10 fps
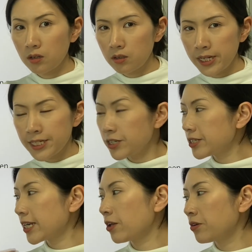listeners
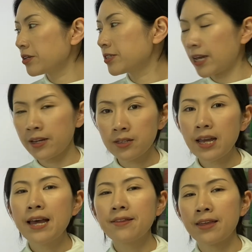can understand
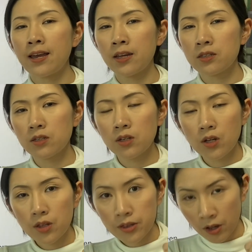that
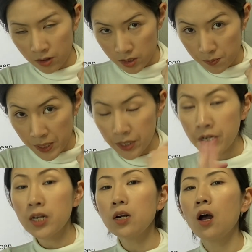the
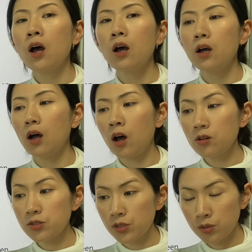speaker
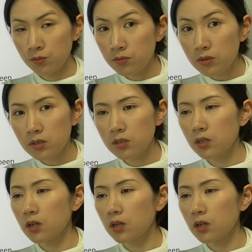assumes